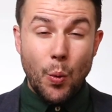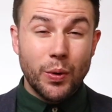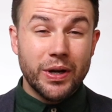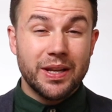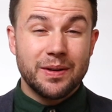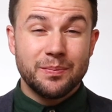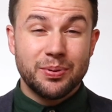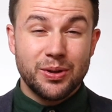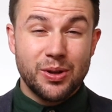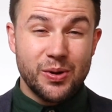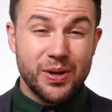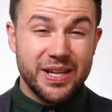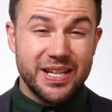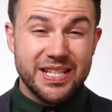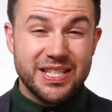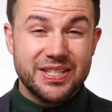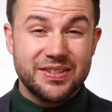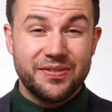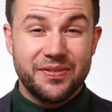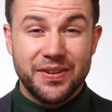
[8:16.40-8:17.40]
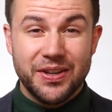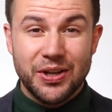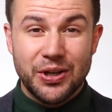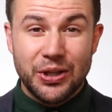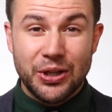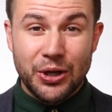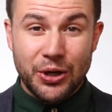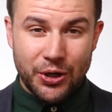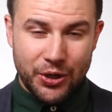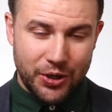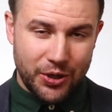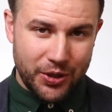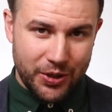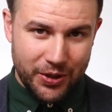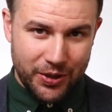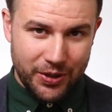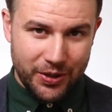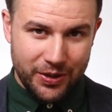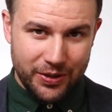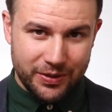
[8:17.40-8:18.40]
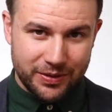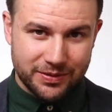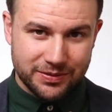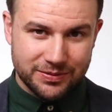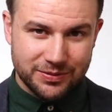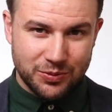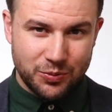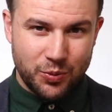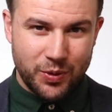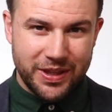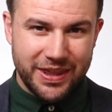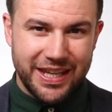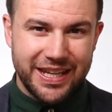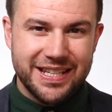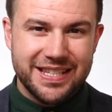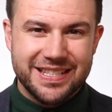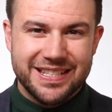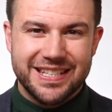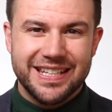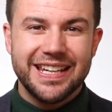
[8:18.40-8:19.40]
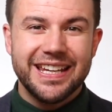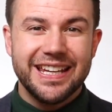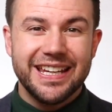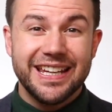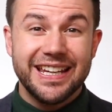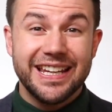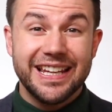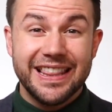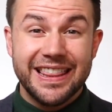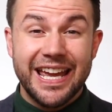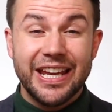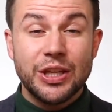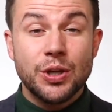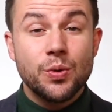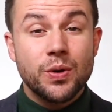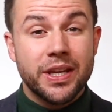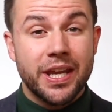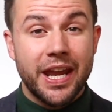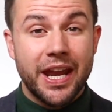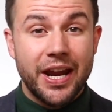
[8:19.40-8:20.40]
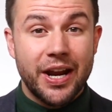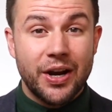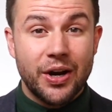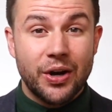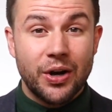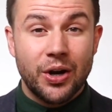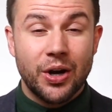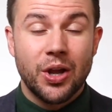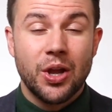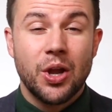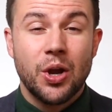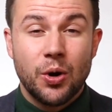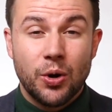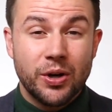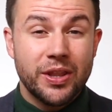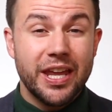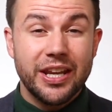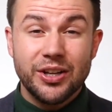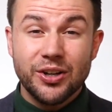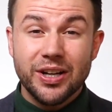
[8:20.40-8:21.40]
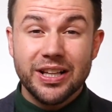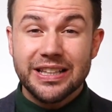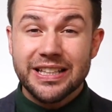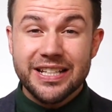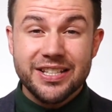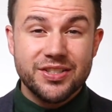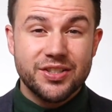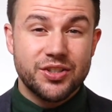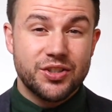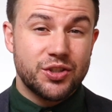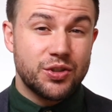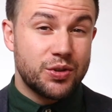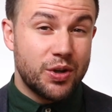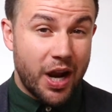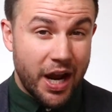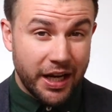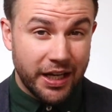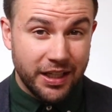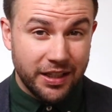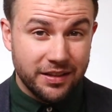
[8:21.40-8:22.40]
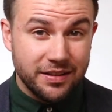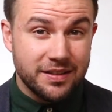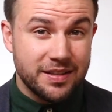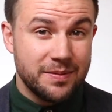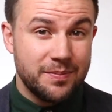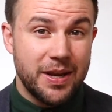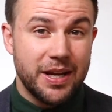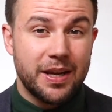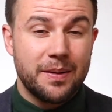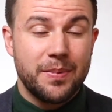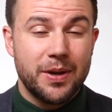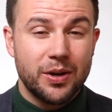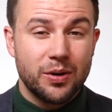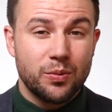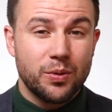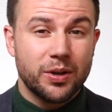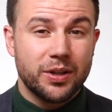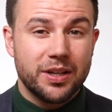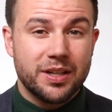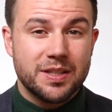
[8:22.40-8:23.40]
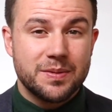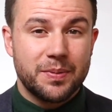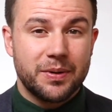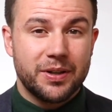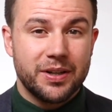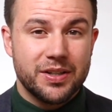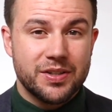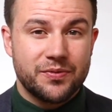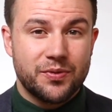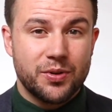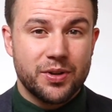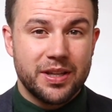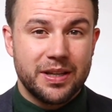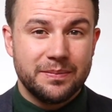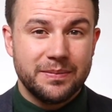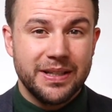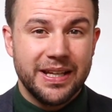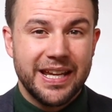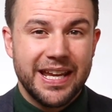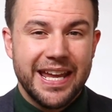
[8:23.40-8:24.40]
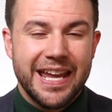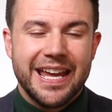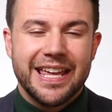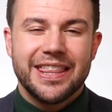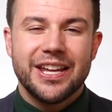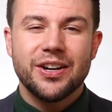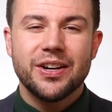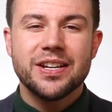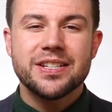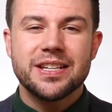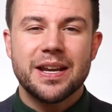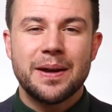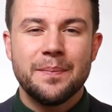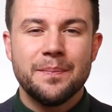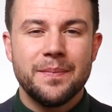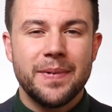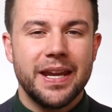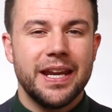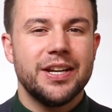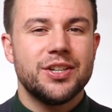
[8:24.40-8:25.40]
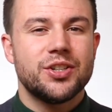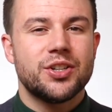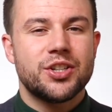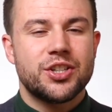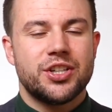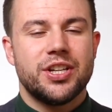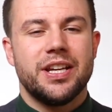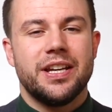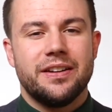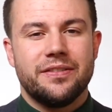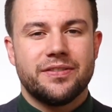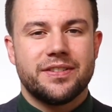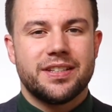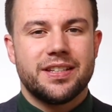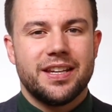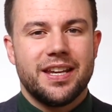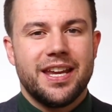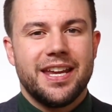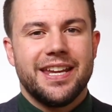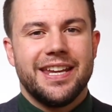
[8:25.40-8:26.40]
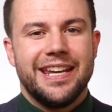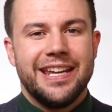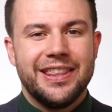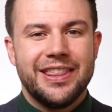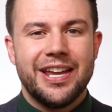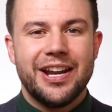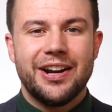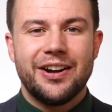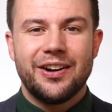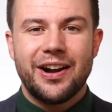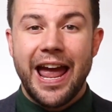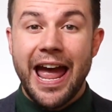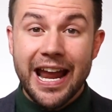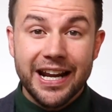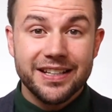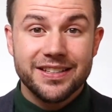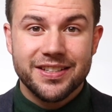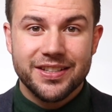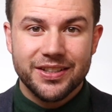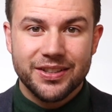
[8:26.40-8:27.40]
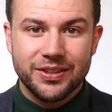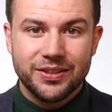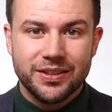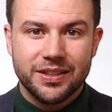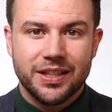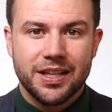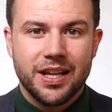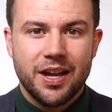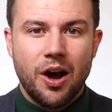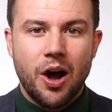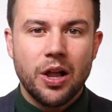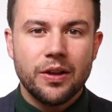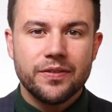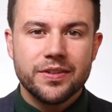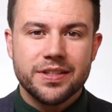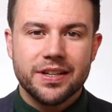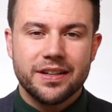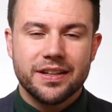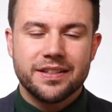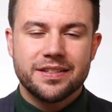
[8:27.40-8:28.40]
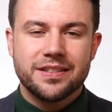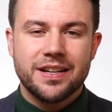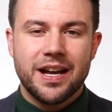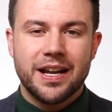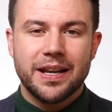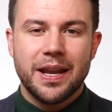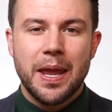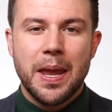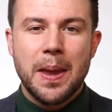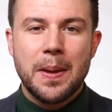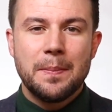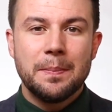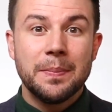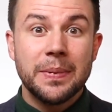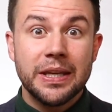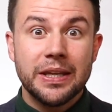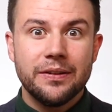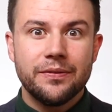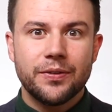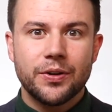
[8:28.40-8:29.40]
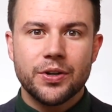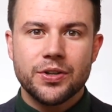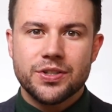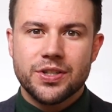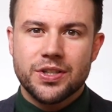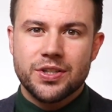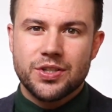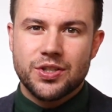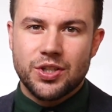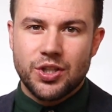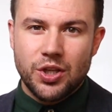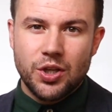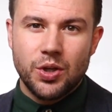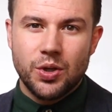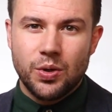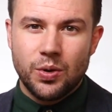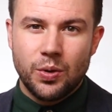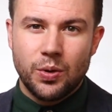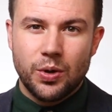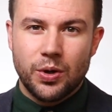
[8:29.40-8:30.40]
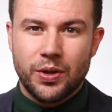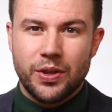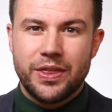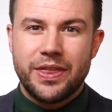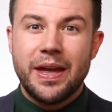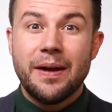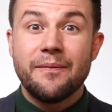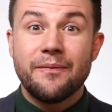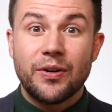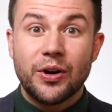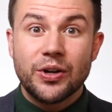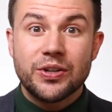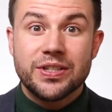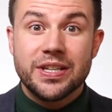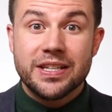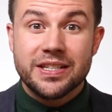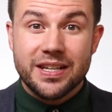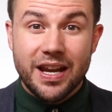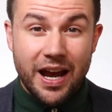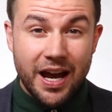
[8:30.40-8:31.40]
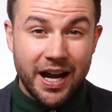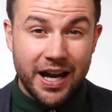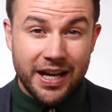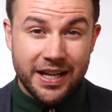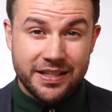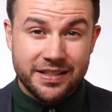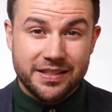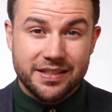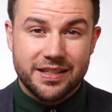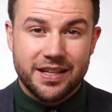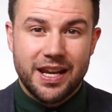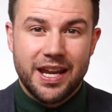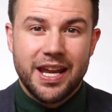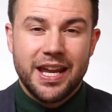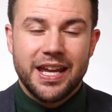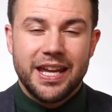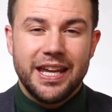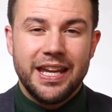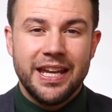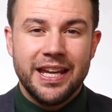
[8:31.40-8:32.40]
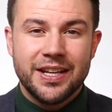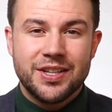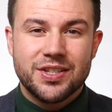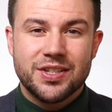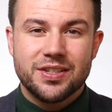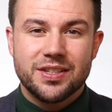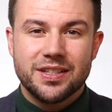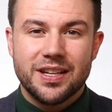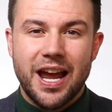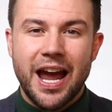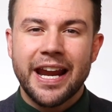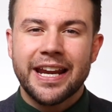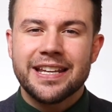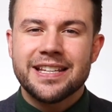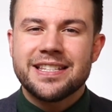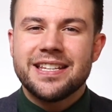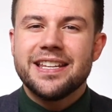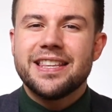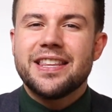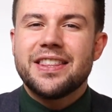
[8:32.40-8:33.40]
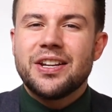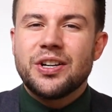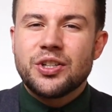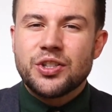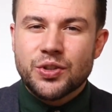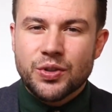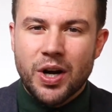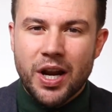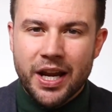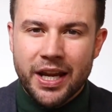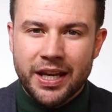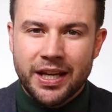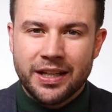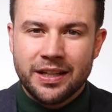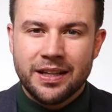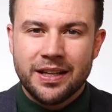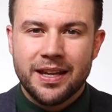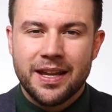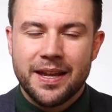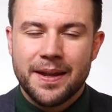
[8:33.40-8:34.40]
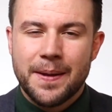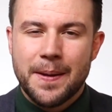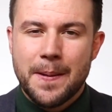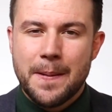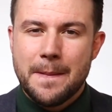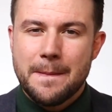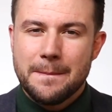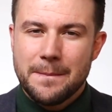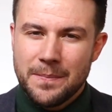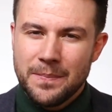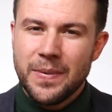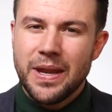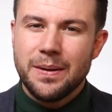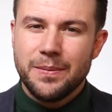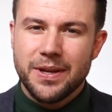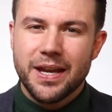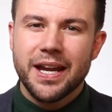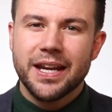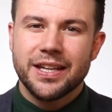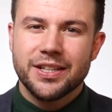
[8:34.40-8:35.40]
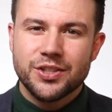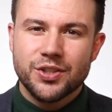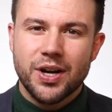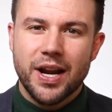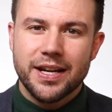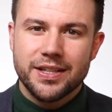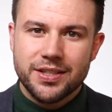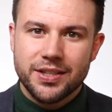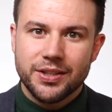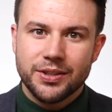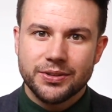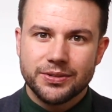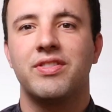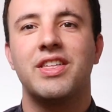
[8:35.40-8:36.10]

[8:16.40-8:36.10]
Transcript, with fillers: When employees feel heard, when they see that you care or that you're at least trying to make a better work experience for them, there is a major shift in their attitude. All of a sudden, it's not me versus you or them versus us. It's I can see that they're trying. Maybe I can try too.